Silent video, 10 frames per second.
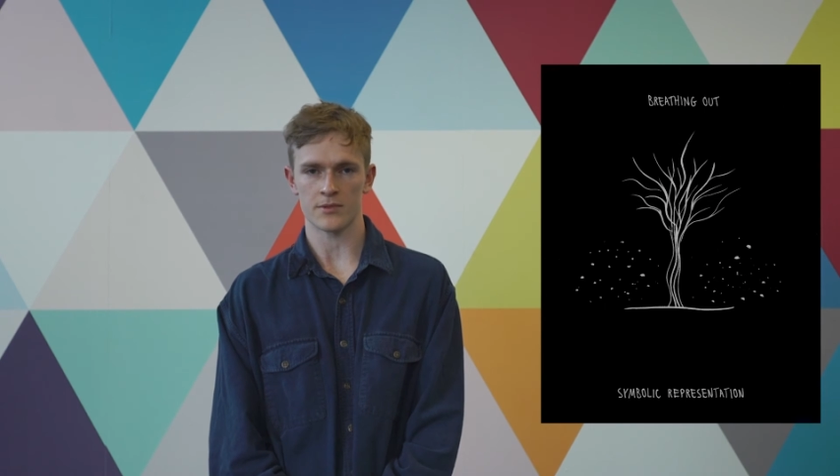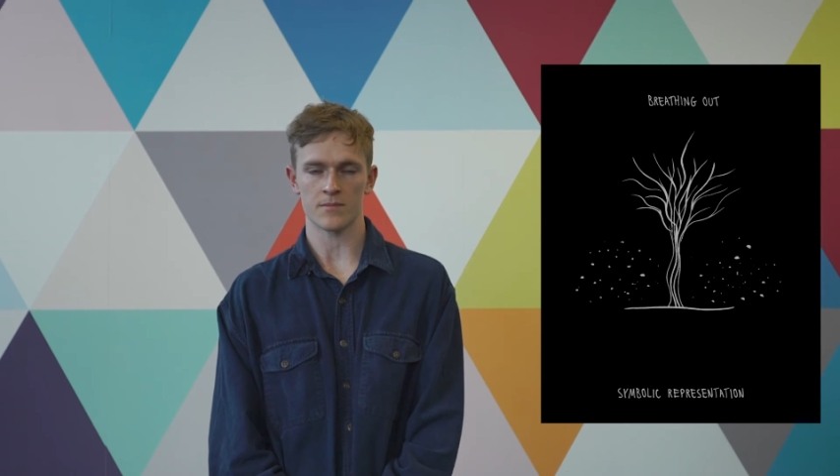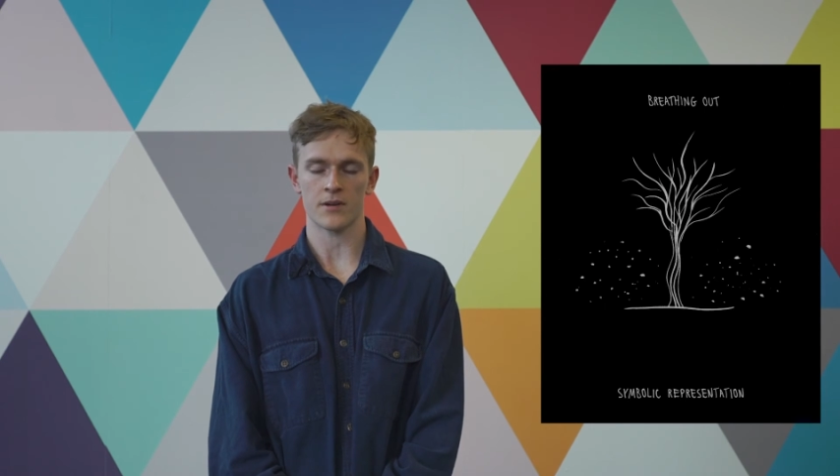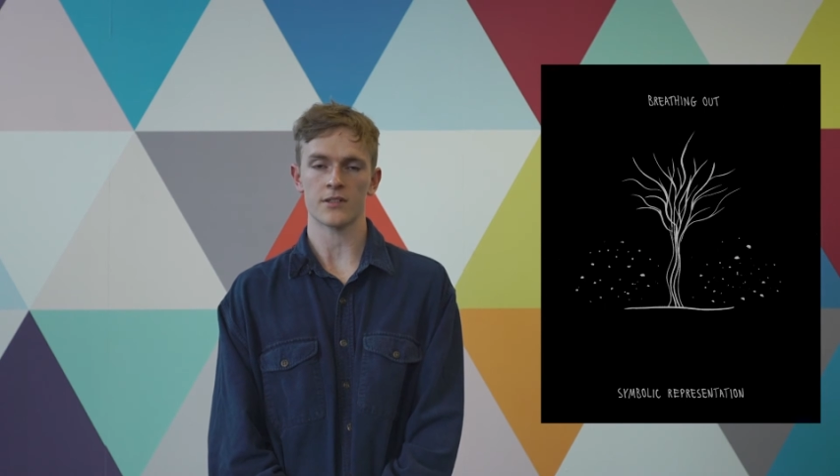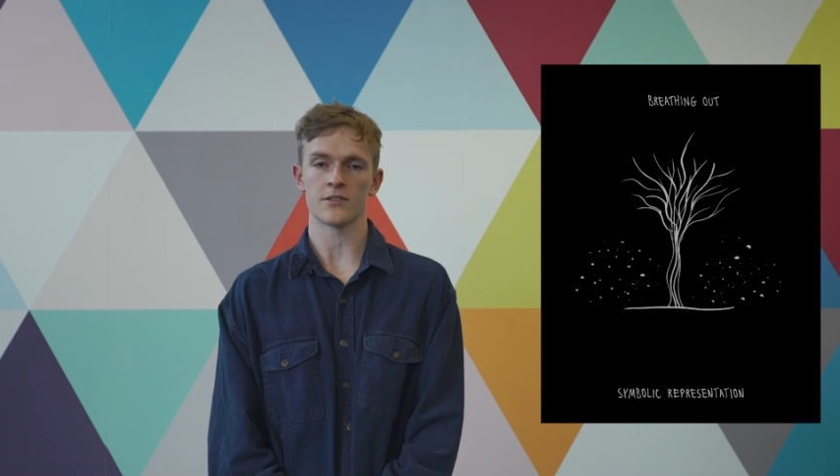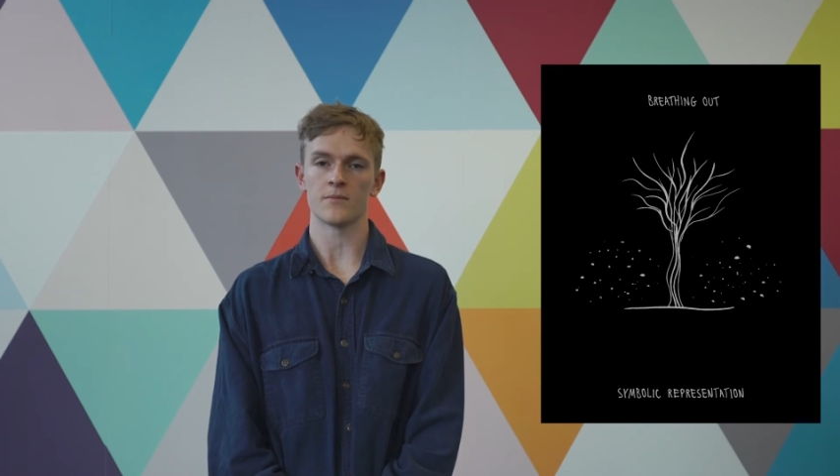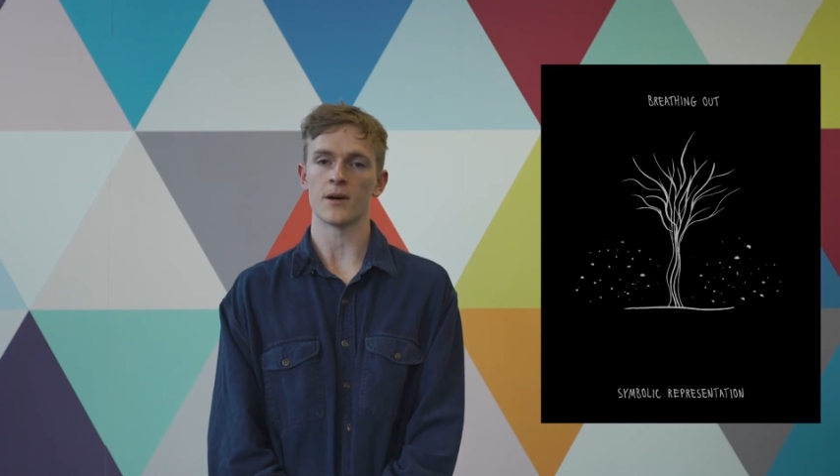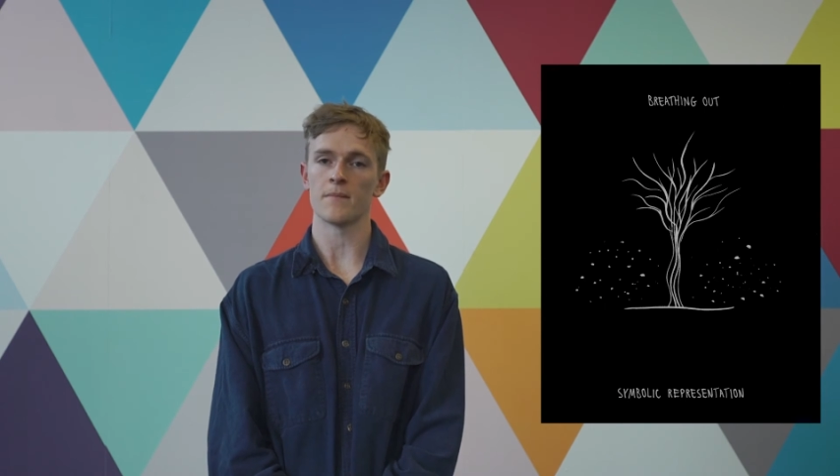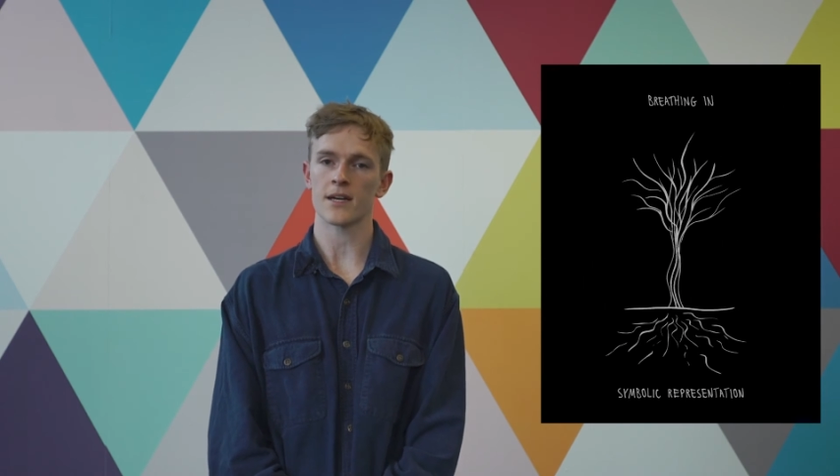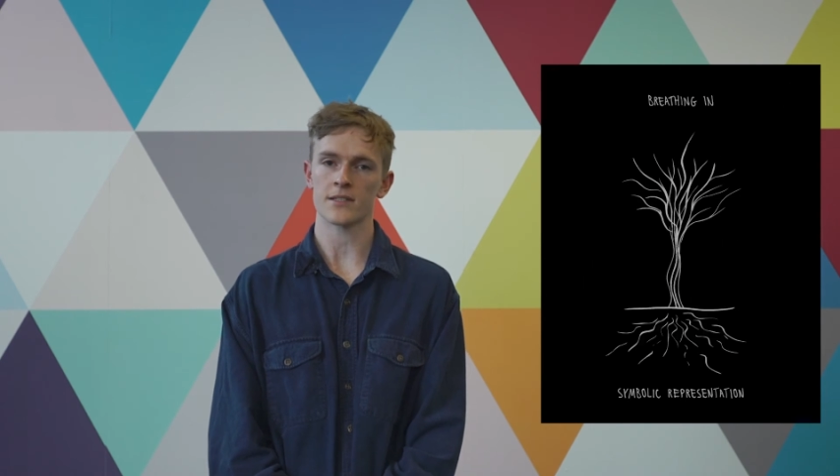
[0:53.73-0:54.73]
as part of my
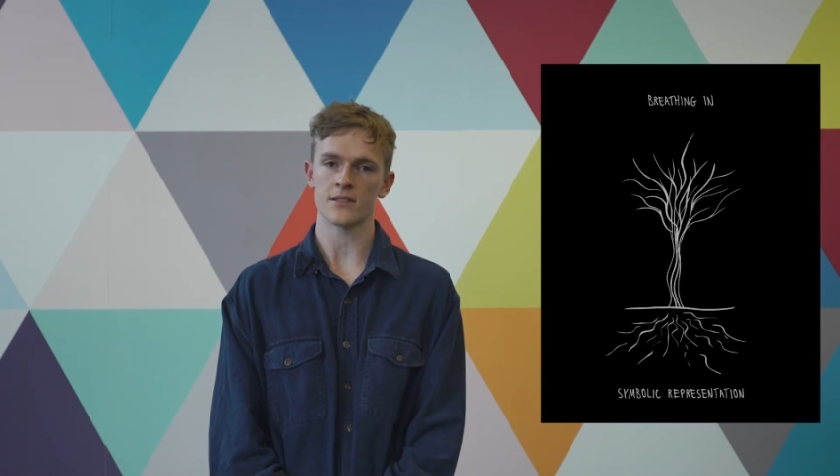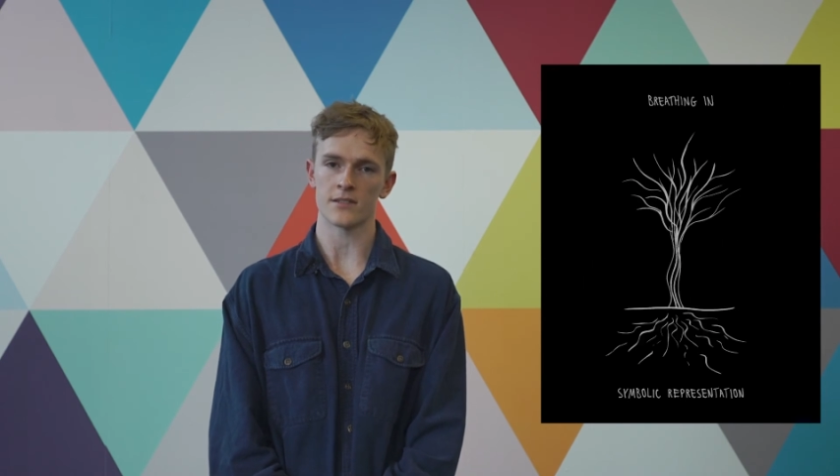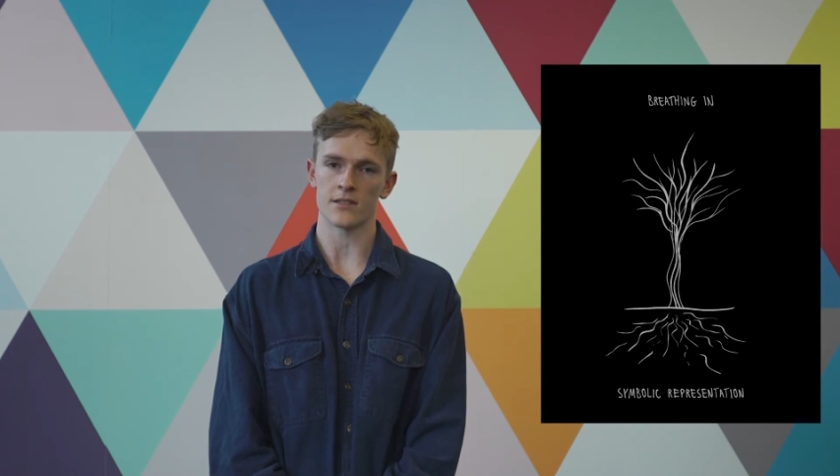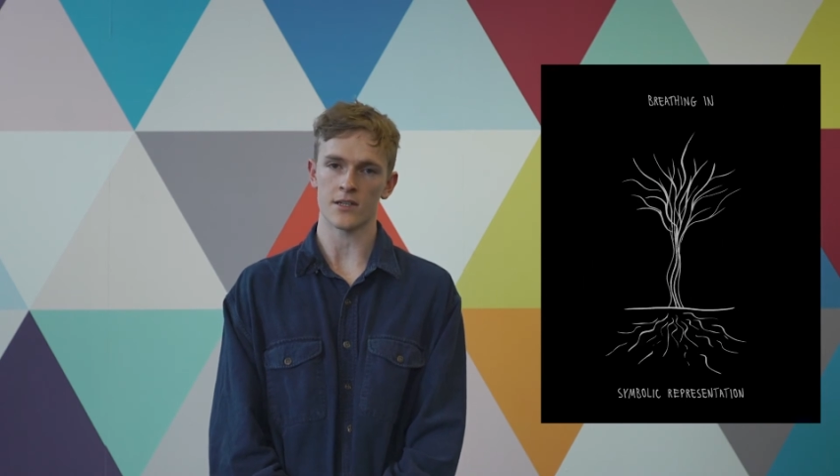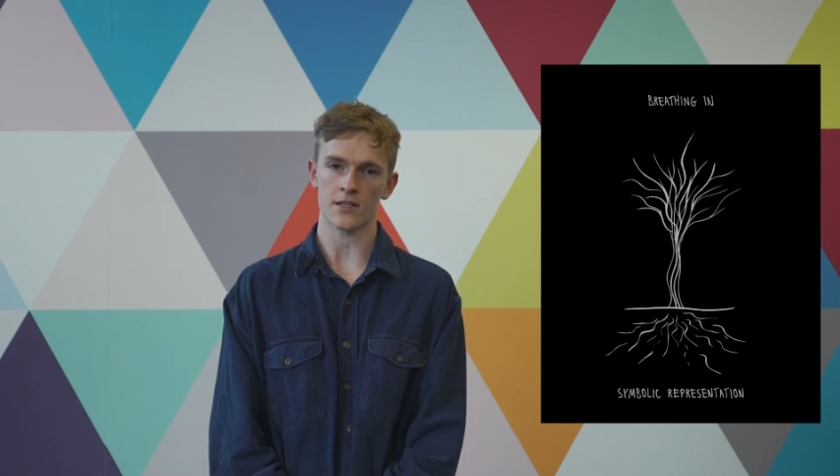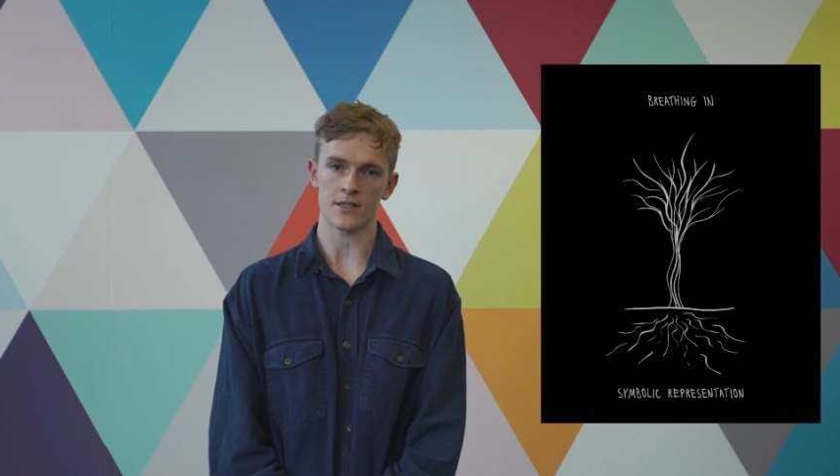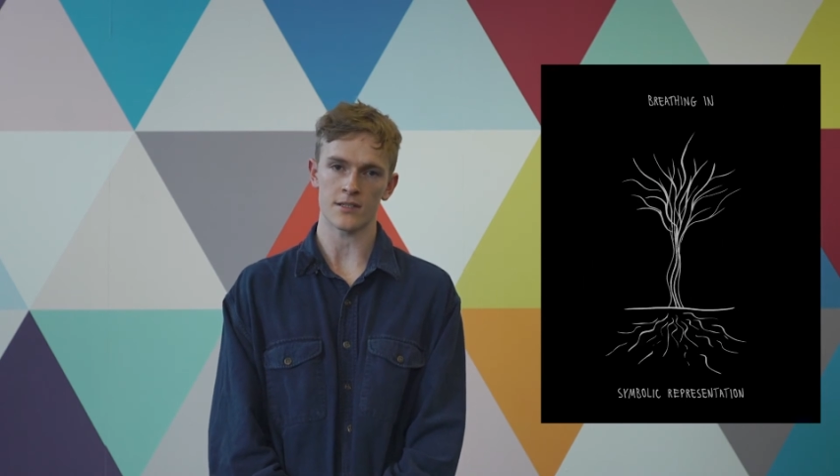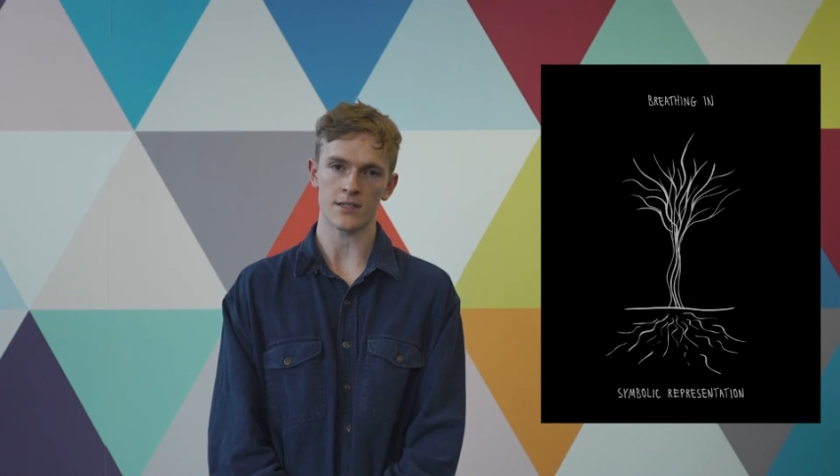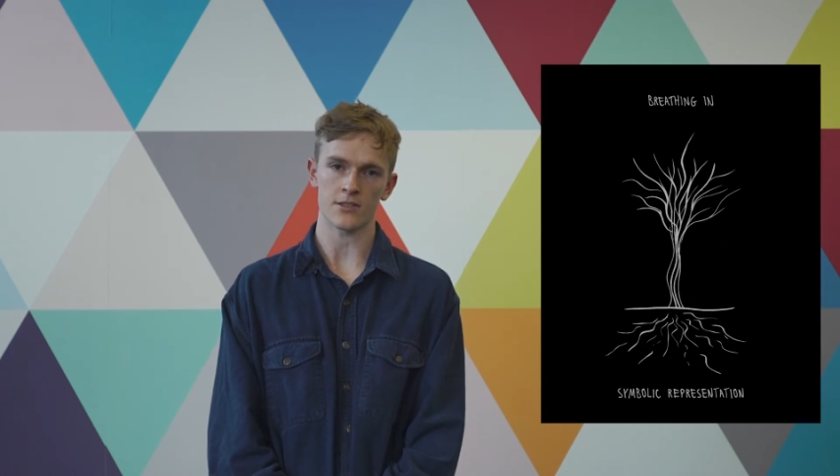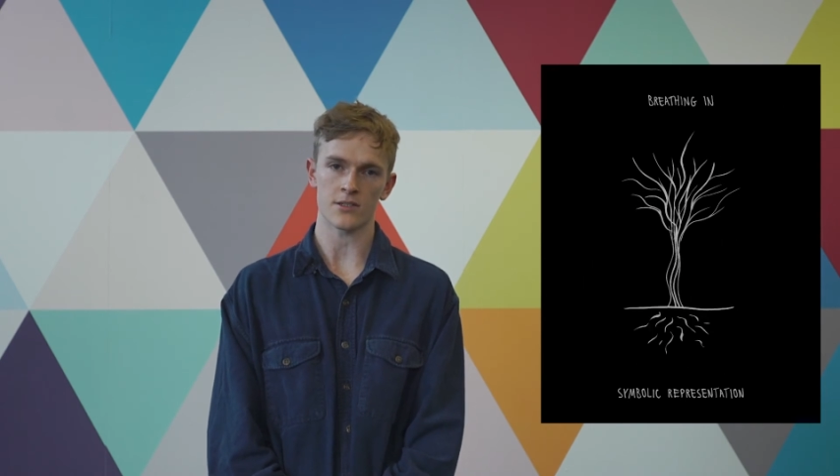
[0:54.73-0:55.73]
Masters in
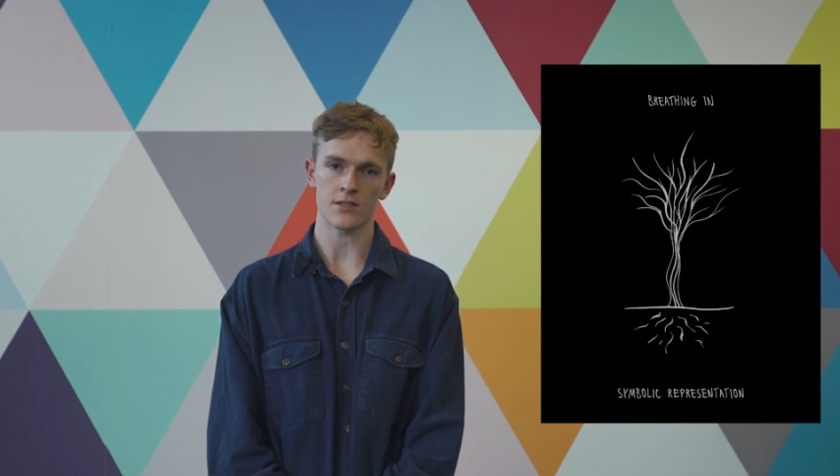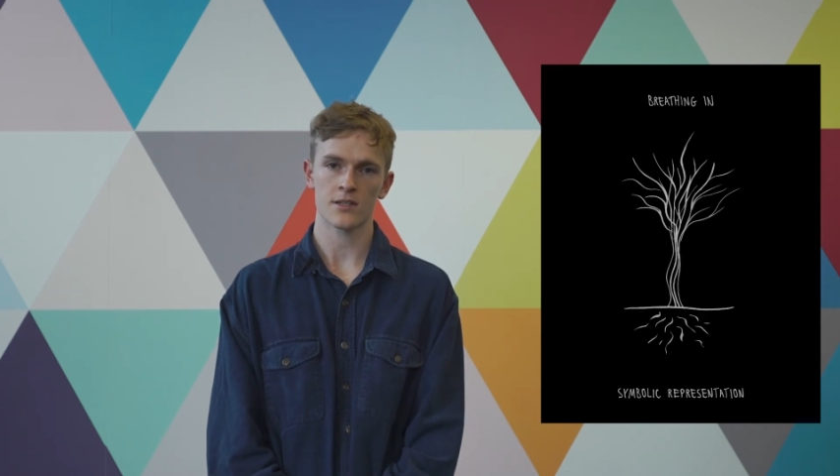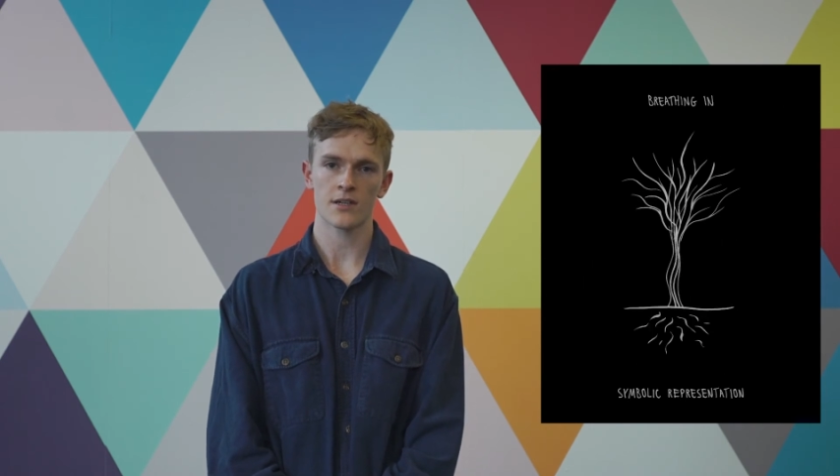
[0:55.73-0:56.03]
Architecture